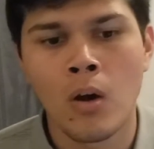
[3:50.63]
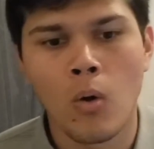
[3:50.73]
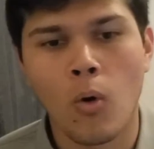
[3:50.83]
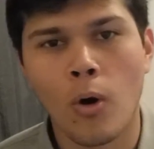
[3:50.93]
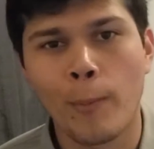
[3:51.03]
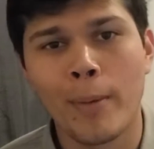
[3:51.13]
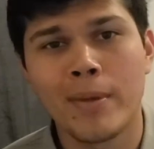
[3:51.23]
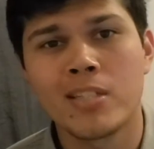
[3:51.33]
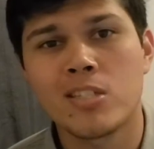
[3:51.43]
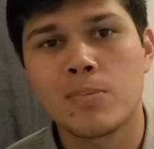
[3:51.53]
Or
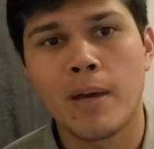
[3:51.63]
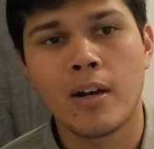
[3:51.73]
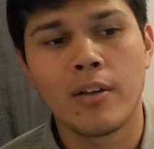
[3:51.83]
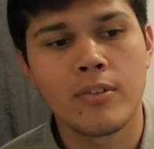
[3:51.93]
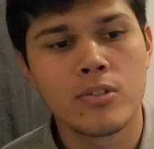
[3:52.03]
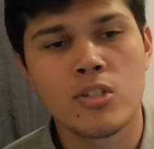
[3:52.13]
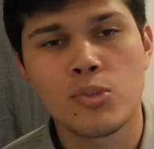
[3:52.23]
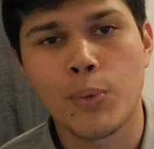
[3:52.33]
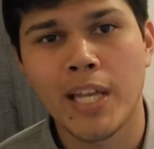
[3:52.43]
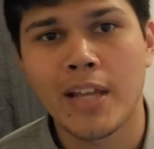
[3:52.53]
maybe it's just better if you just
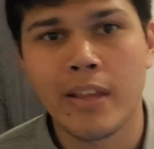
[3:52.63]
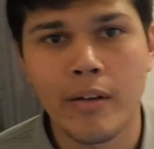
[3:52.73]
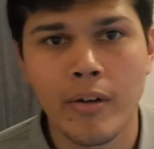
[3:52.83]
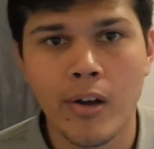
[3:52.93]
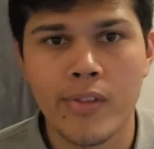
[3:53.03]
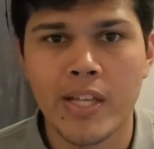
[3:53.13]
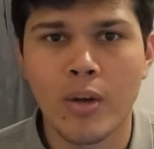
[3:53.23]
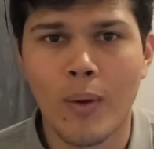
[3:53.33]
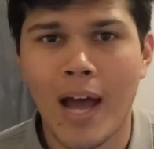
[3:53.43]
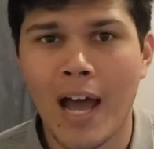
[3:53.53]
swing it at their rear guard. They
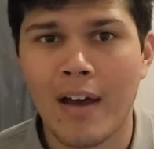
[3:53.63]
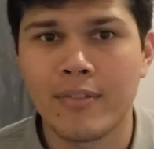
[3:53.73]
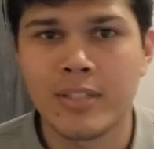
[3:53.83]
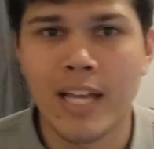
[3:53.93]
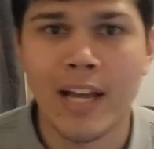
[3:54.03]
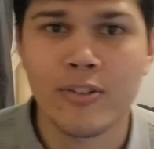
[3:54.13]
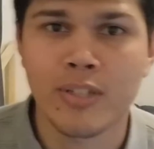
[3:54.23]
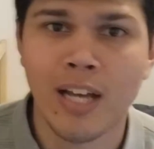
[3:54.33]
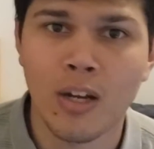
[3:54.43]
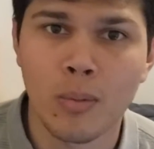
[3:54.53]
don't have that extra
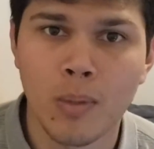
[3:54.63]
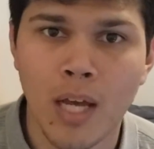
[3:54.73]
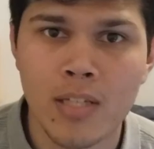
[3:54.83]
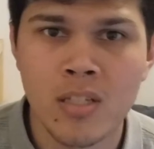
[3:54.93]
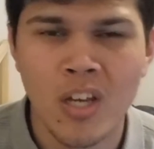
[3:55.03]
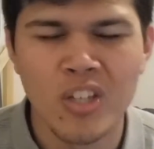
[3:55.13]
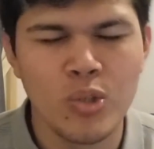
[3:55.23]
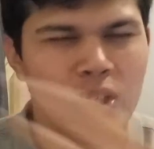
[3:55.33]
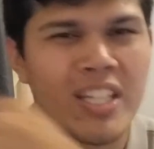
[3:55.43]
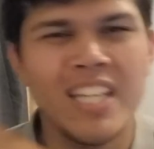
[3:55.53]
counterblast.
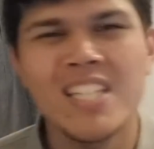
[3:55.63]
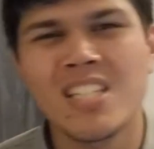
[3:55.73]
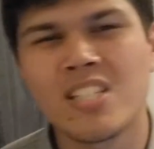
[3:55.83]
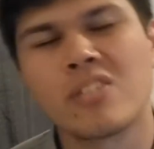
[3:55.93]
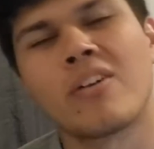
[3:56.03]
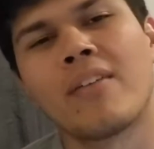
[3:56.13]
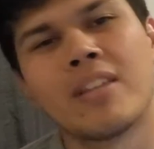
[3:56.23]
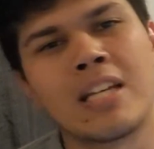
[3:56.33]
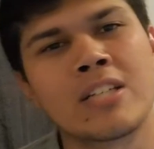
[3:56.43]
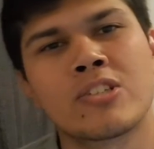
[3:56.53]
You could easily survive
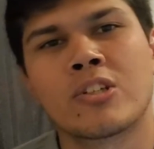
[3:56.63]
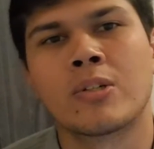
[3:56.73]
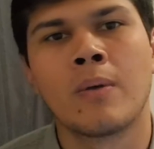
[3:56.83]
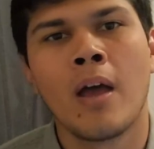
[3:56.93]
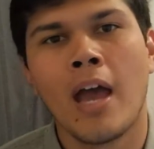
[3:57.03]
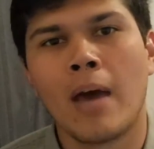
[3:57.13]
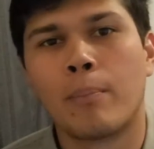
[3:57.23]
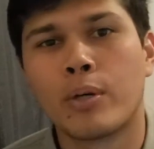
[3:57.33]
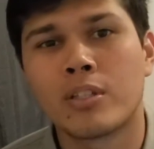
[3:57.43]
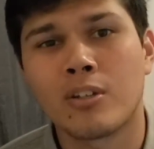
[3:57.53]
the next turn and
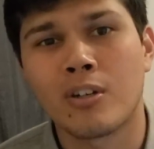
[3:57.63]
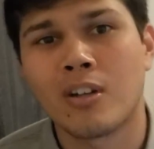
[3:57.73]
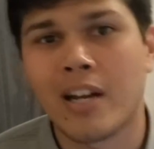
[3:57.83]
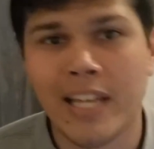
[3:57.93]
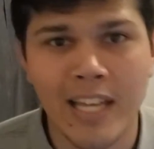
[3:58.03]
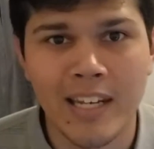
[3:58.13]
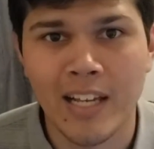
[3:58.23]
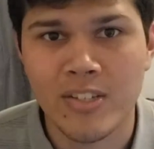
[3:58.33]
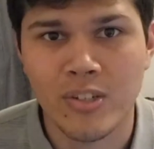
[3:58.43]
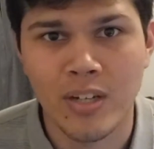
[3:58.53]
put the hurt on again
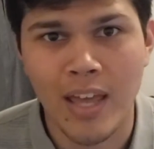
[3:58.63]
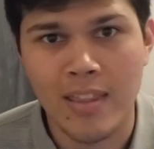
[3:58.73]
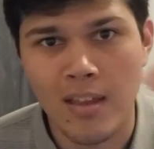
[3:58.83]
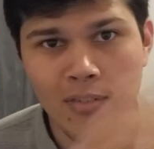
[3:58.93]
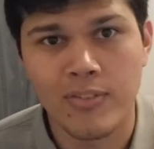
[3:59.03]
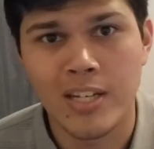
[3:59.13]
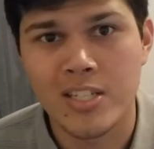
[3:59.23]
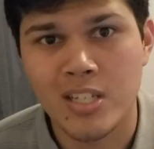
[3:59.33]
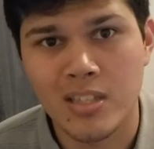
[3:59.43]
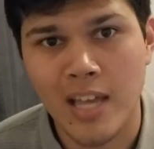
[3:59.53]
next turn and then
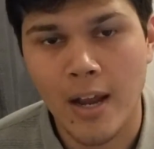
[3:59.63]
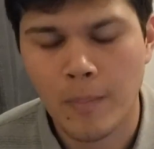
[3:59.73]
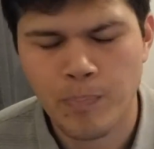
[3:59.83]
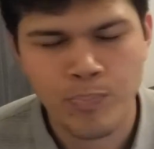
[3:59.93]
finish it there.